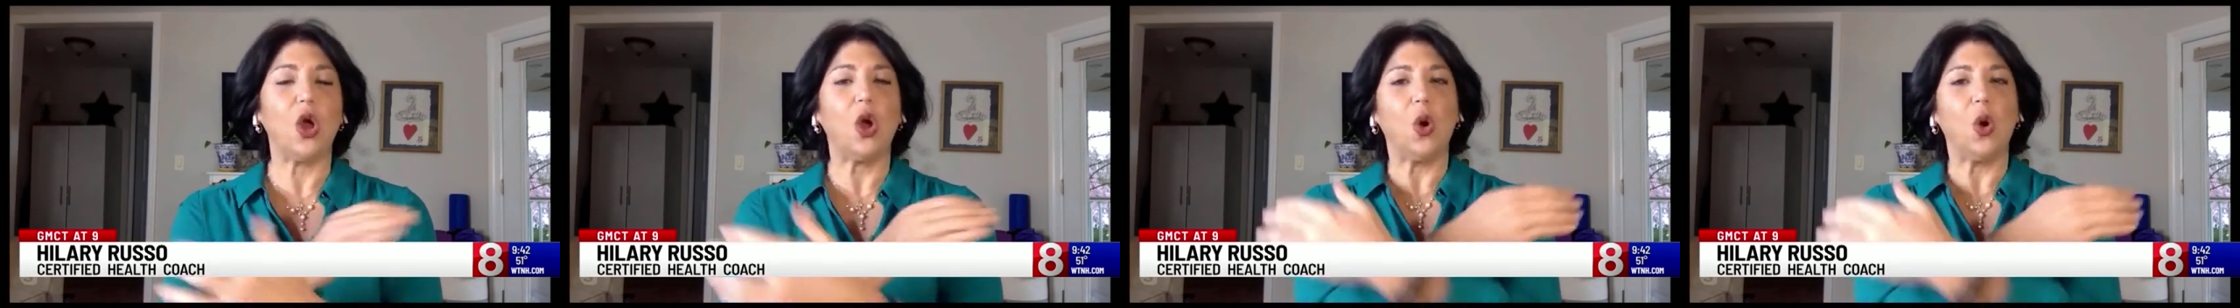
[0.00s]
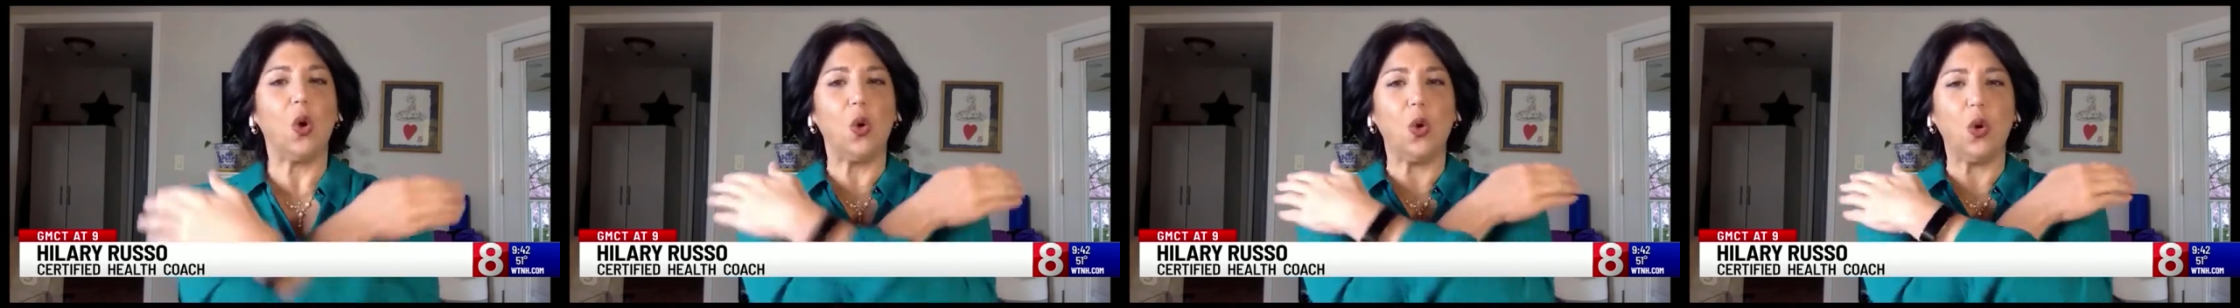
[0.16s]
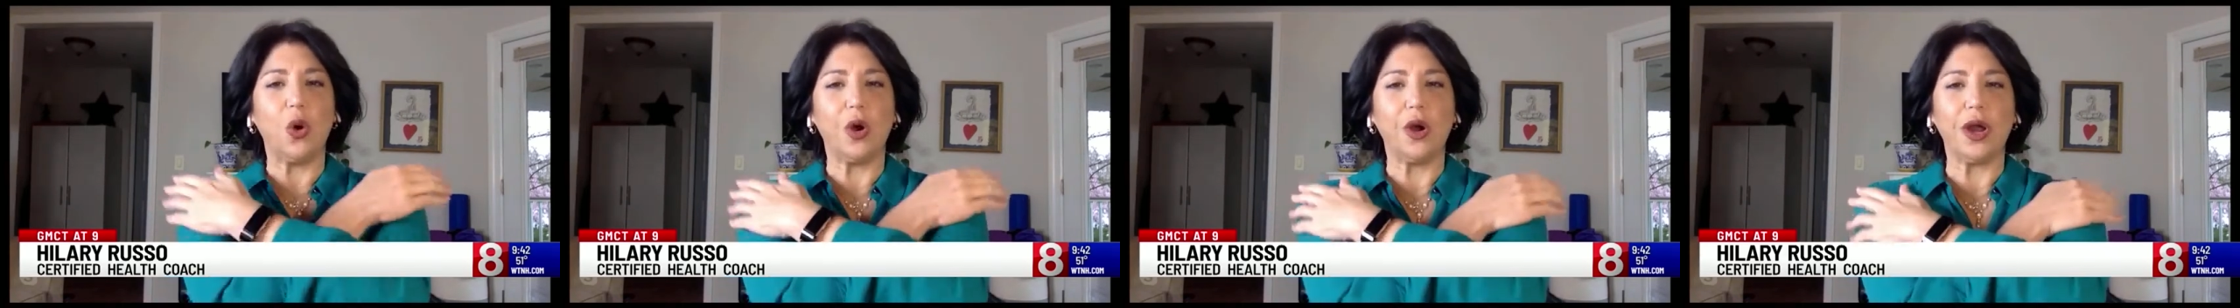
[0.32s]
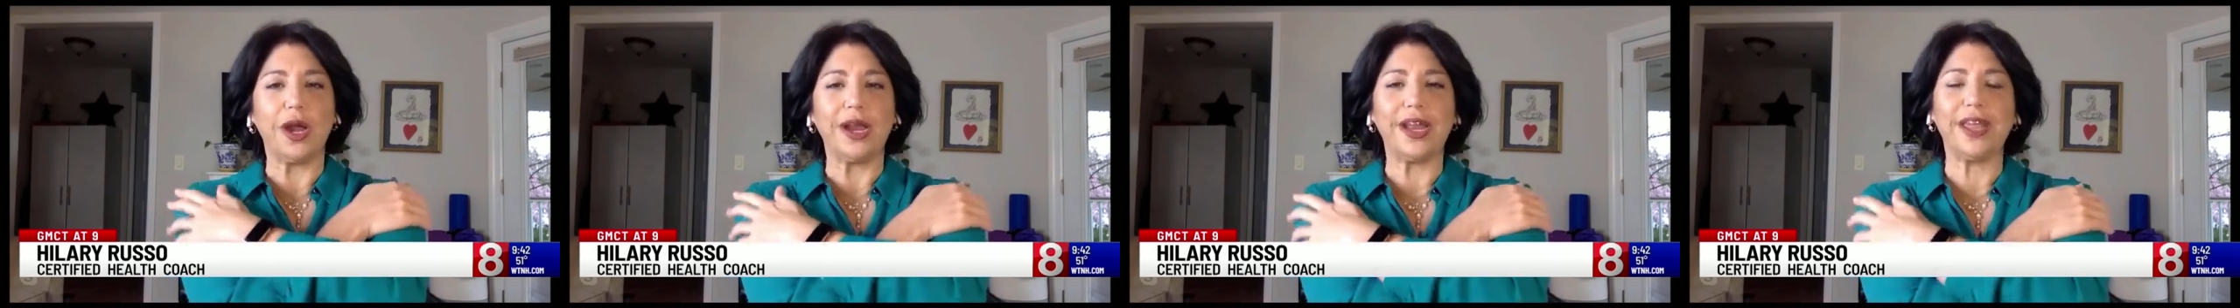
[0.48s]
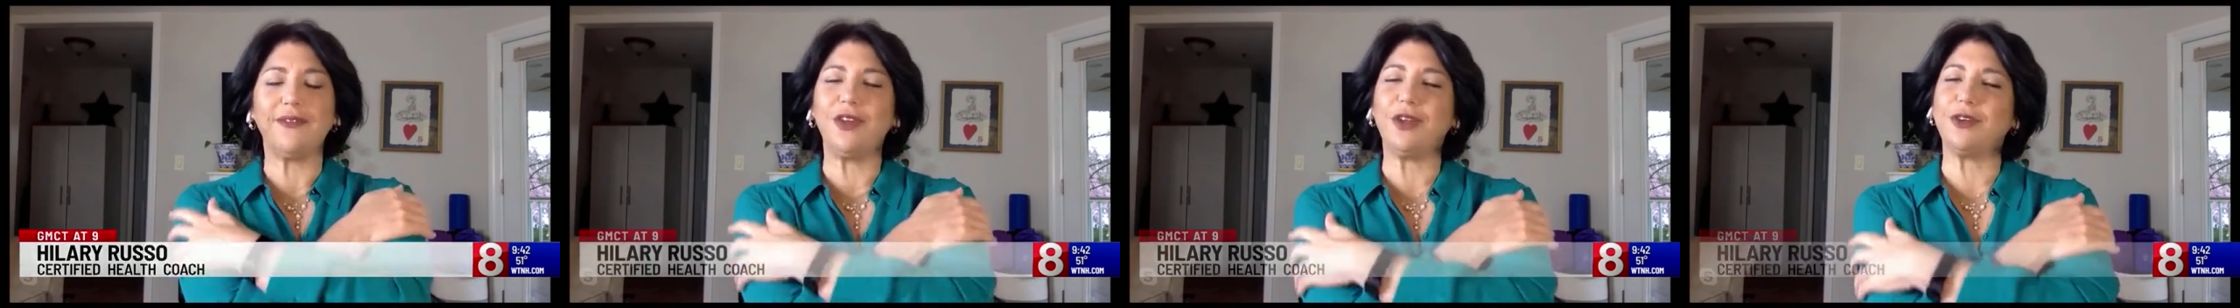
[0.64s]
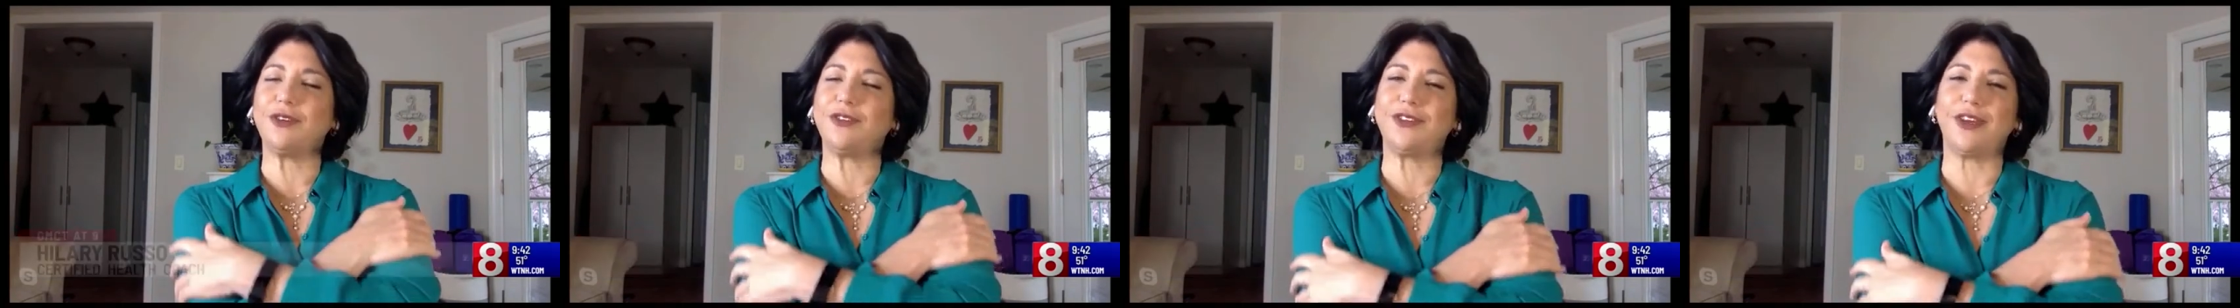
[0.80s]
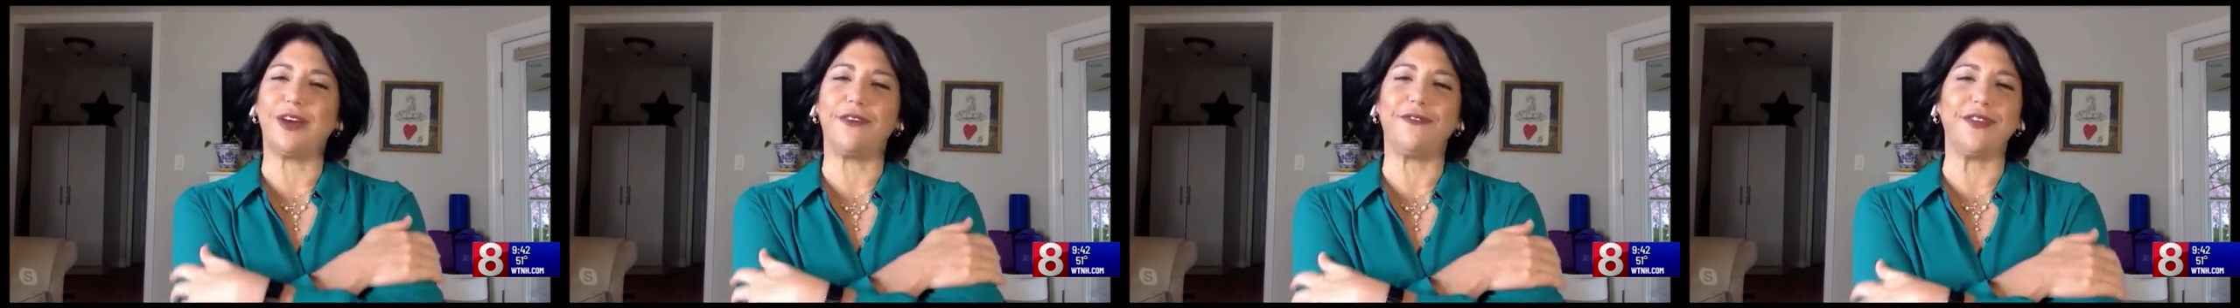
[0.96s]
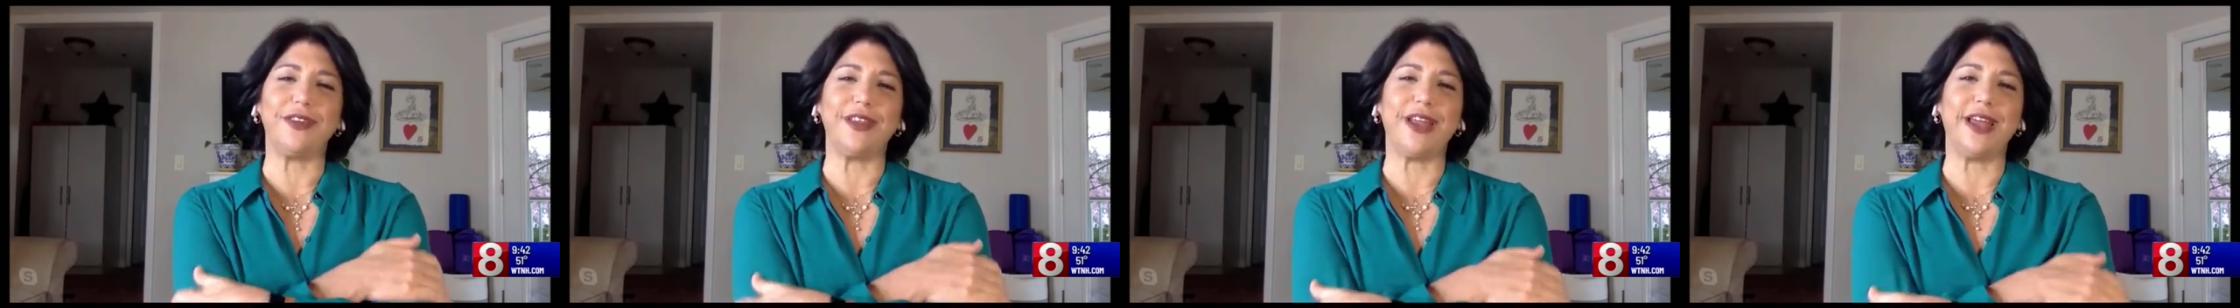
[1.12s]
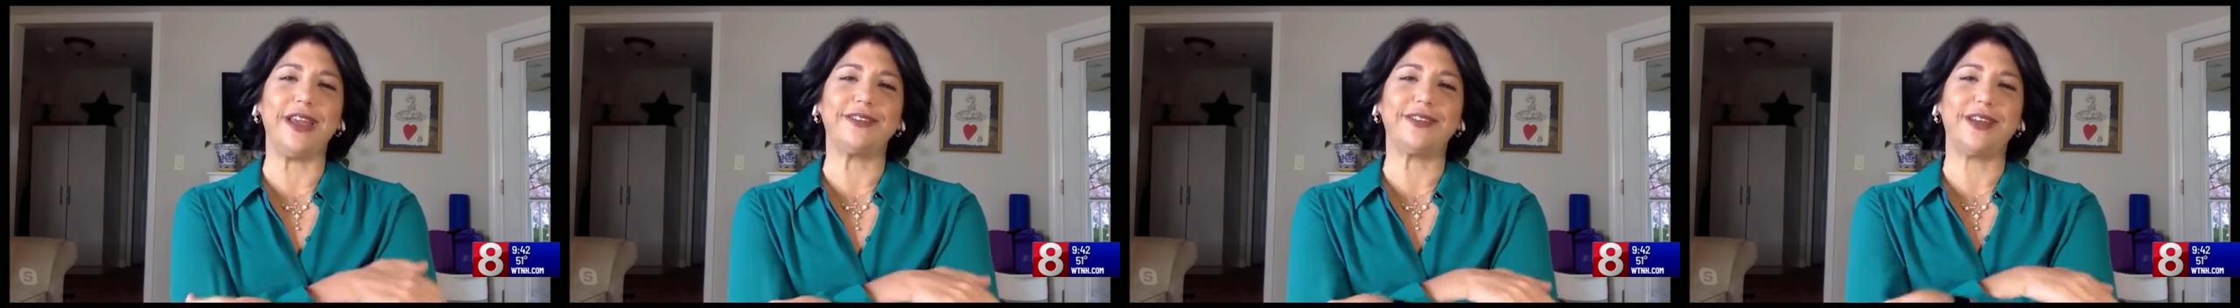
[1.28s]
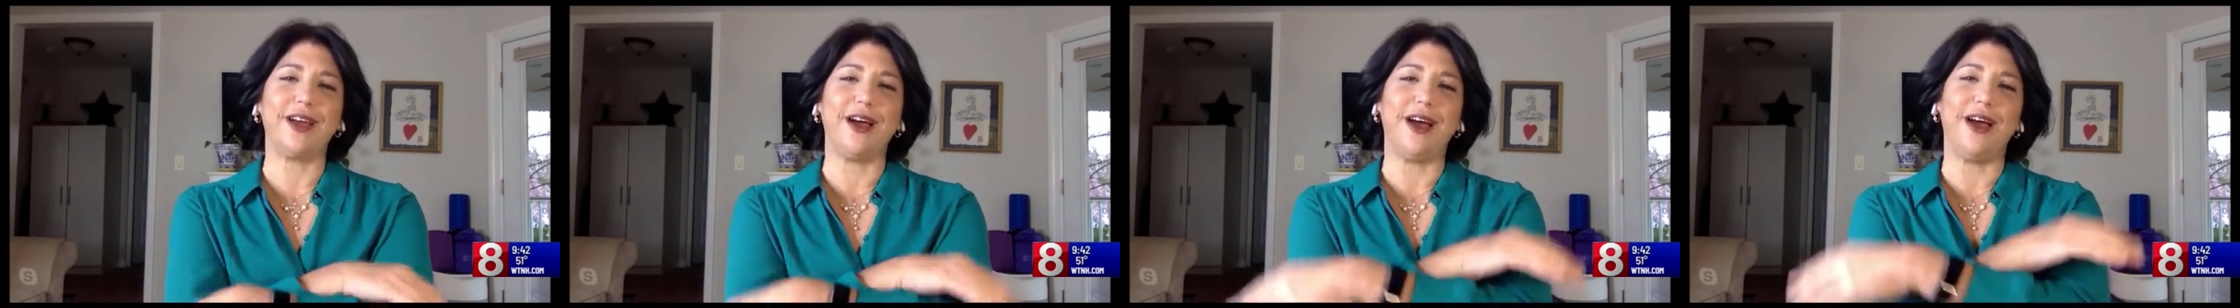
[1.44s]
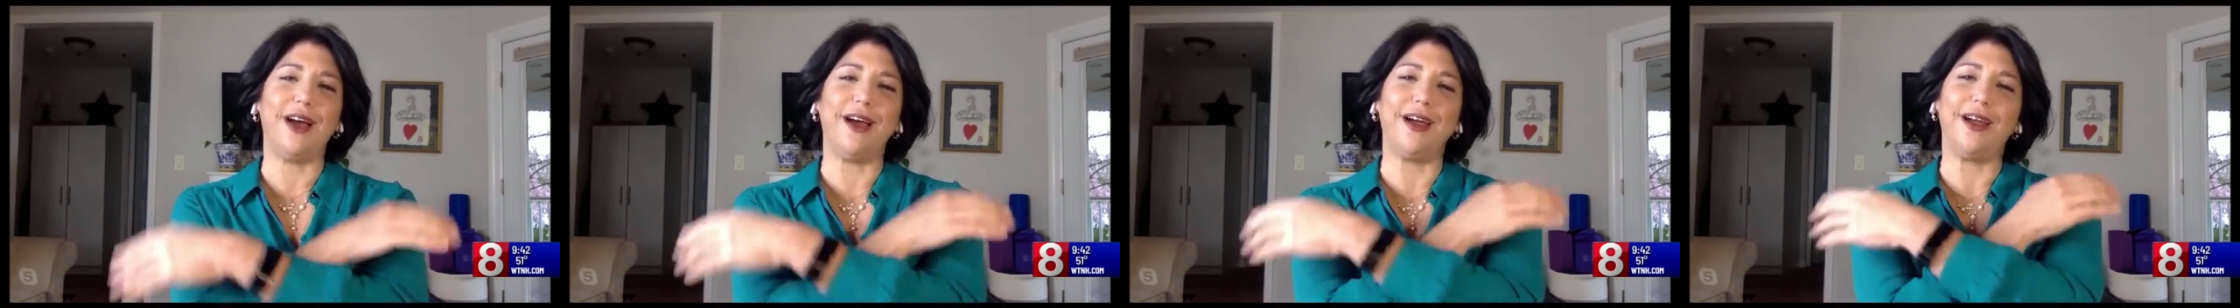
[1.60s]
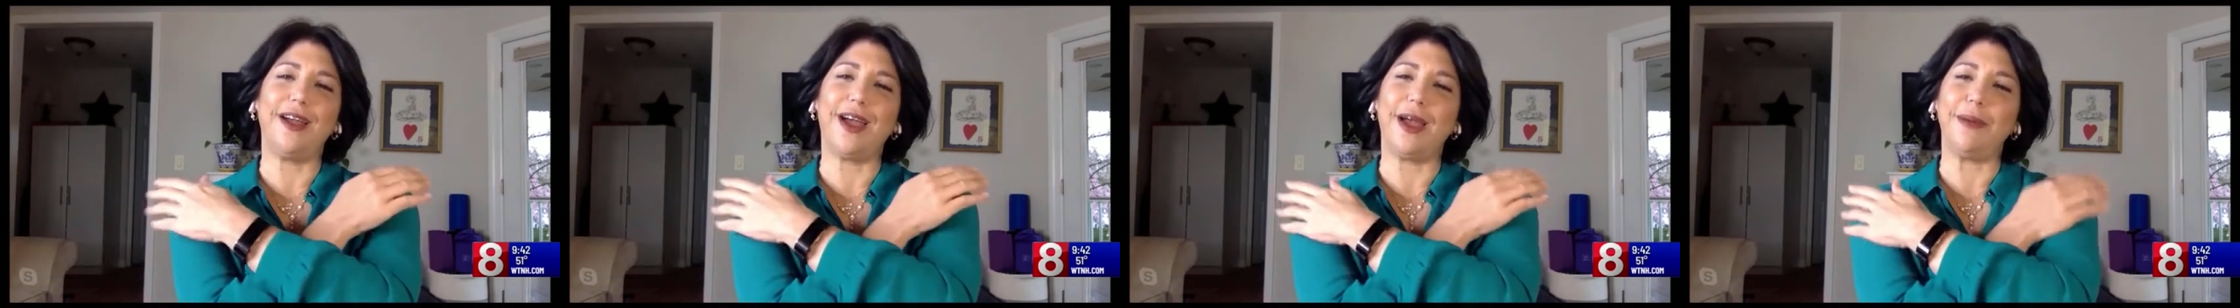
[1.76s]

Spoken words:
or giving yourself a nice hug.